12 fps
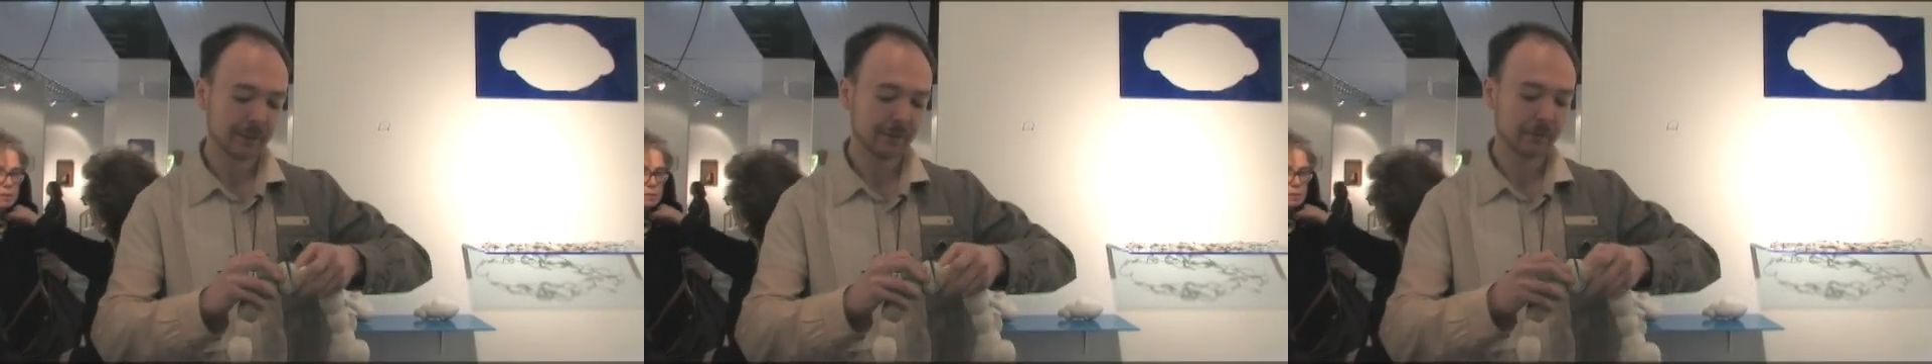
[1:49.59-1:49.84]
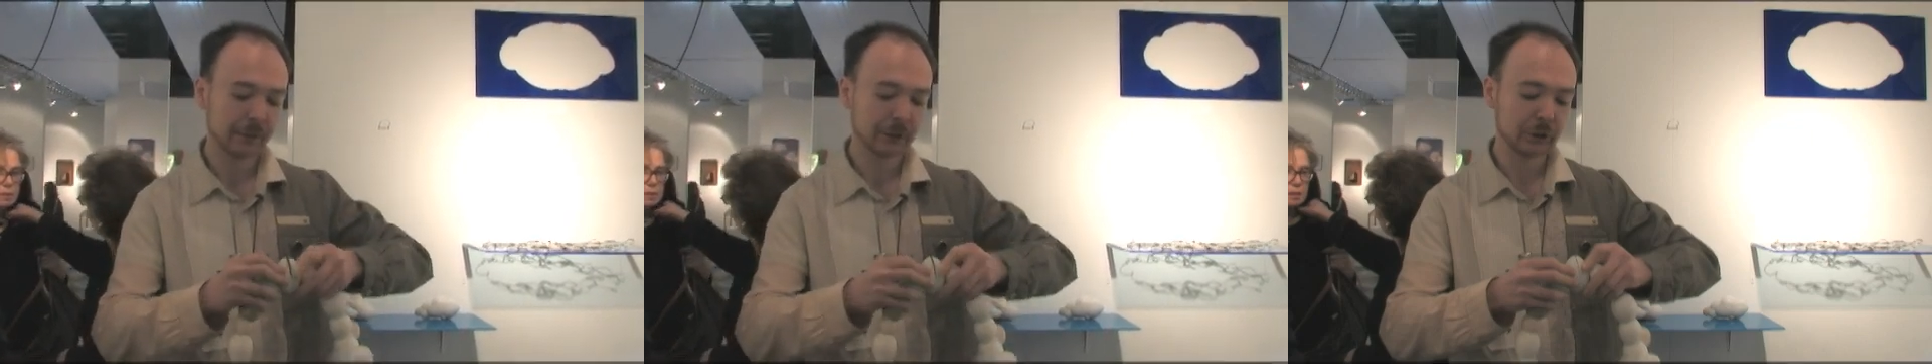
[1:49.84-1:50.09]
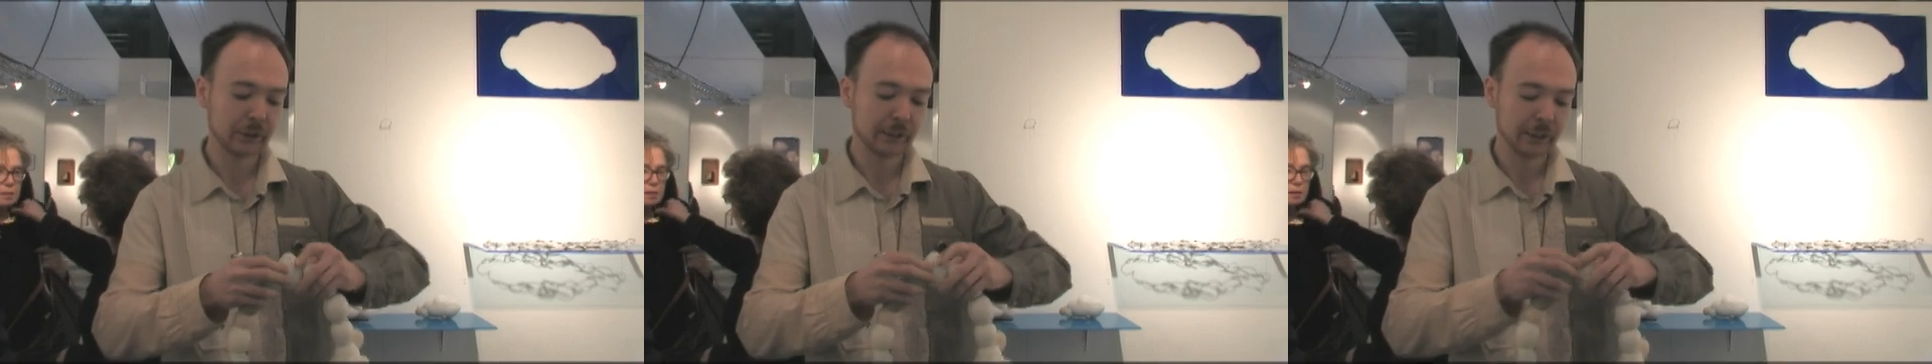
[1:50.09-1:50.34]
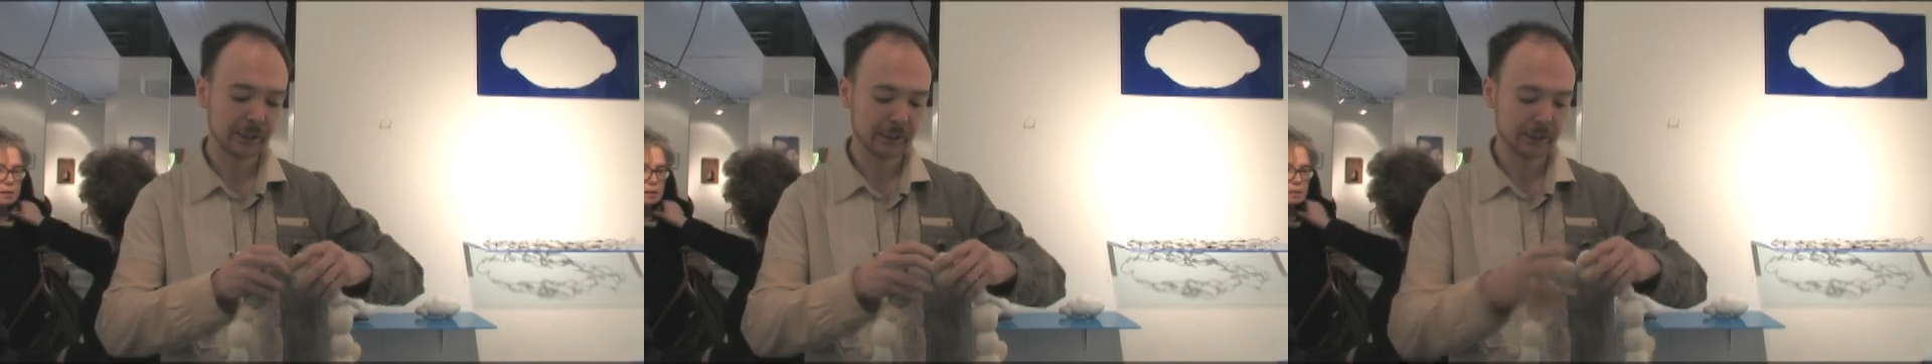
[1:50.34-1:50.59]
which
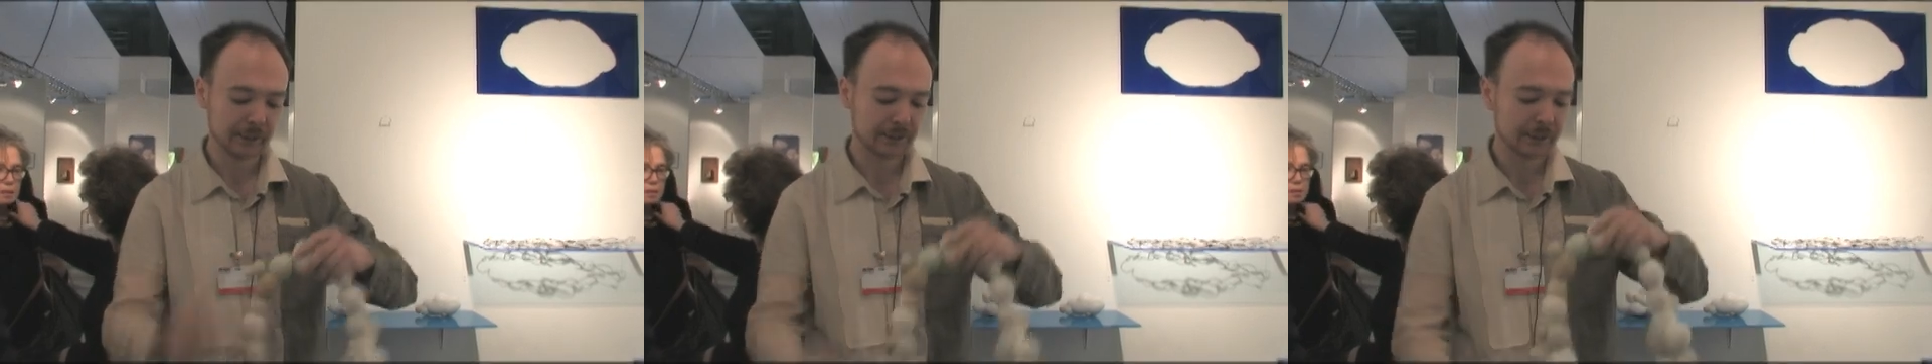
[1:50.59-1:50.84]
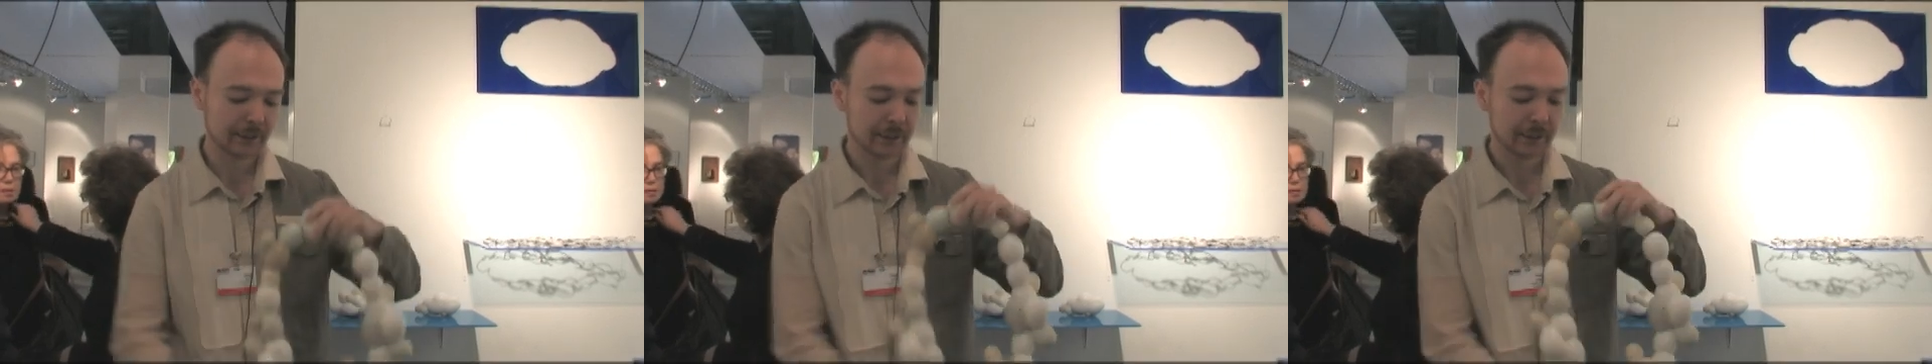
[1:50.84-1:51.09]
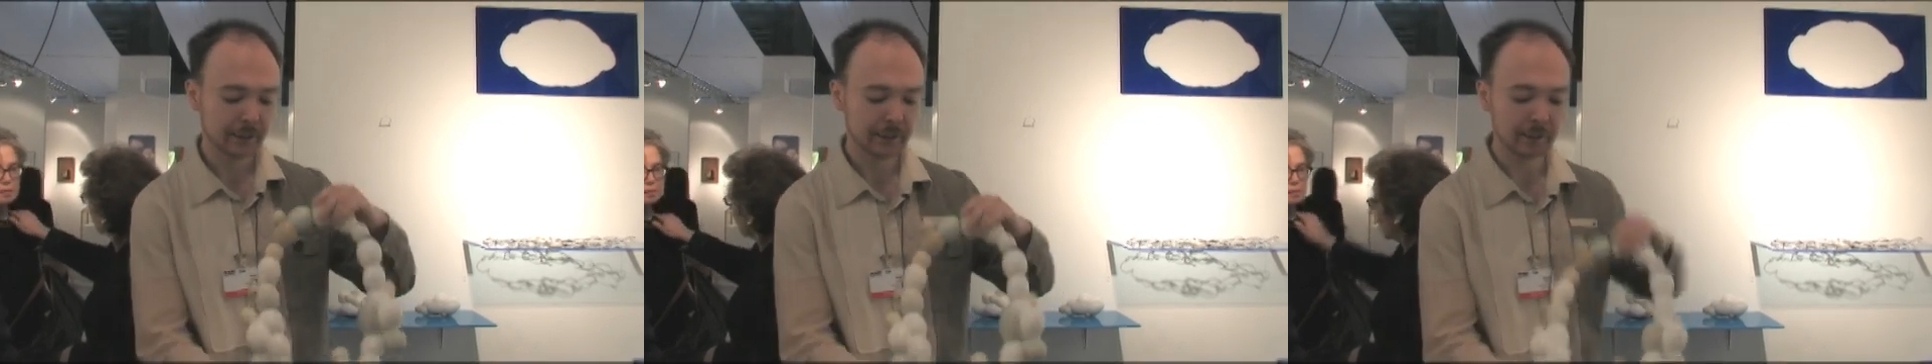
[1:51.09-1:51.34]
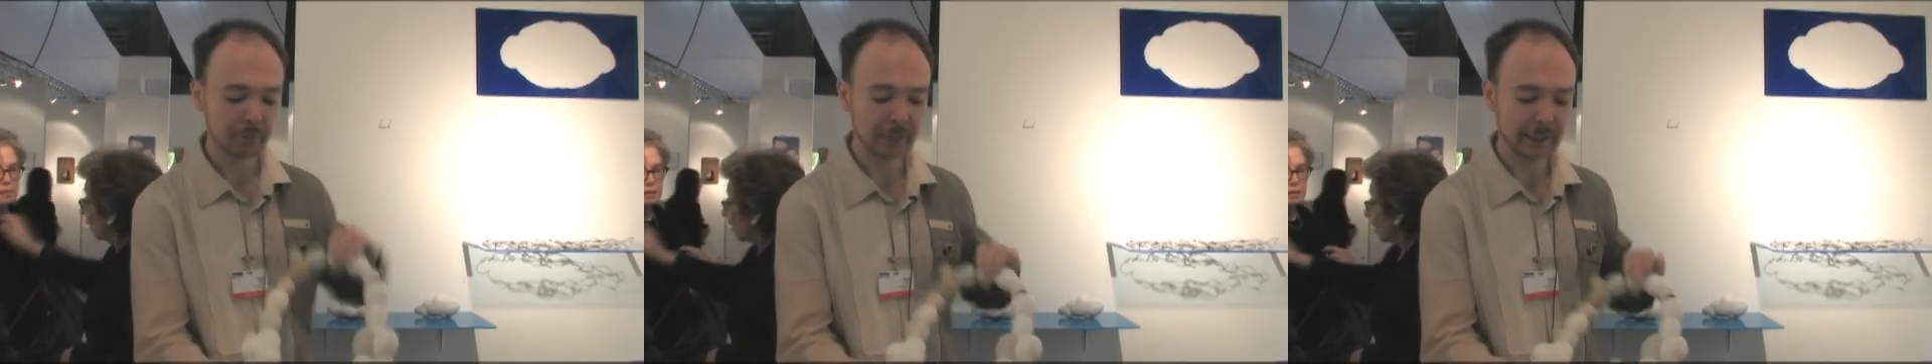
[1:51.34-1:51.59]
is
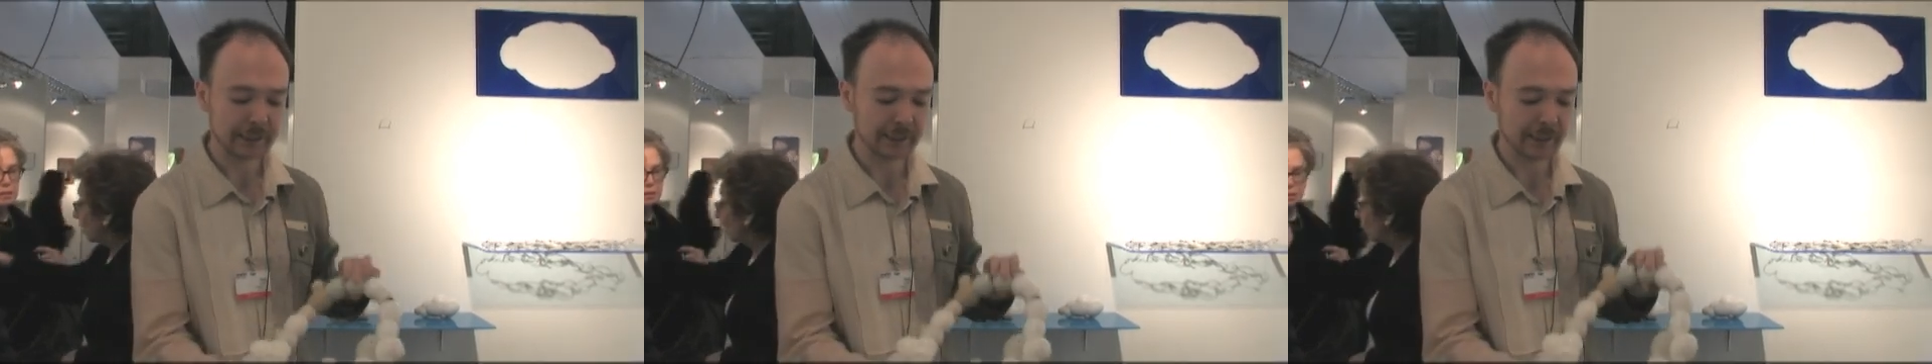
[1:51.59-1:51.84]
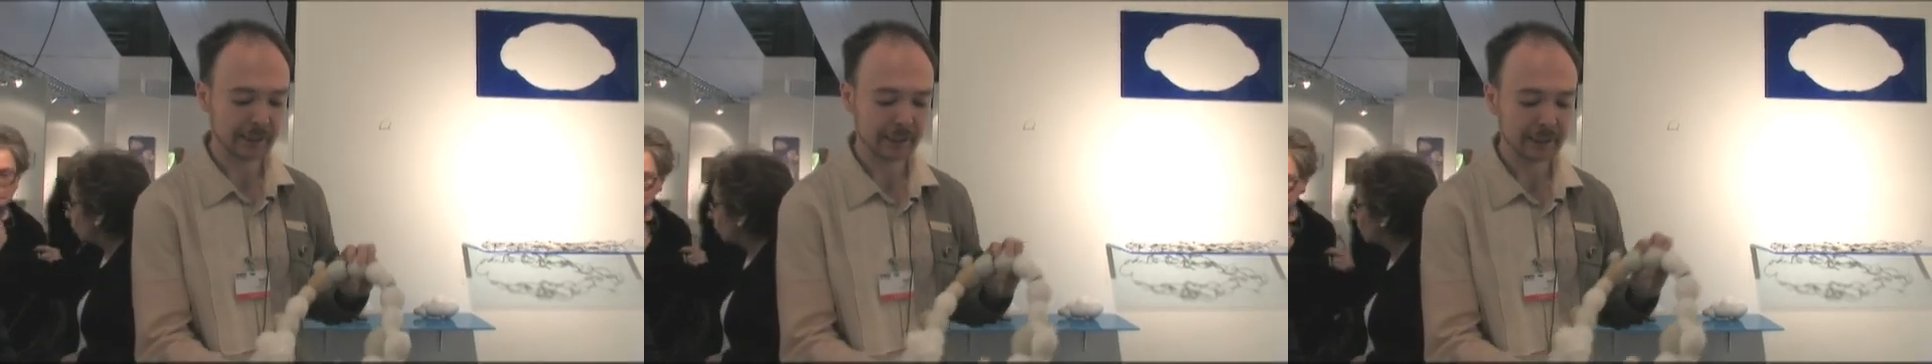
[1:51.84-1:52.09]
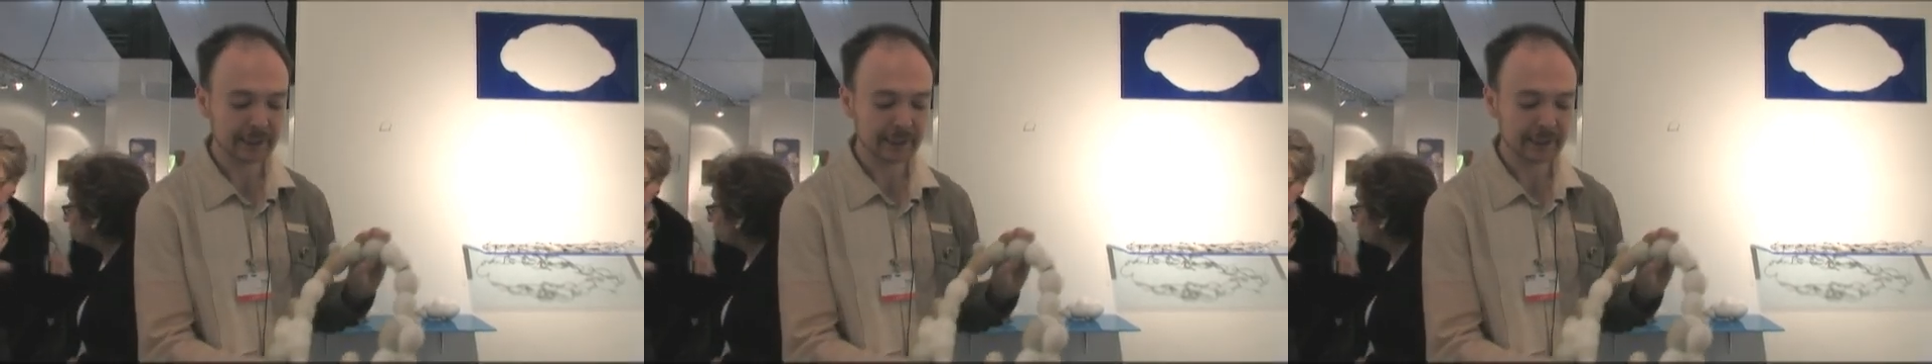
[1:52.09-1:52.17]
the basic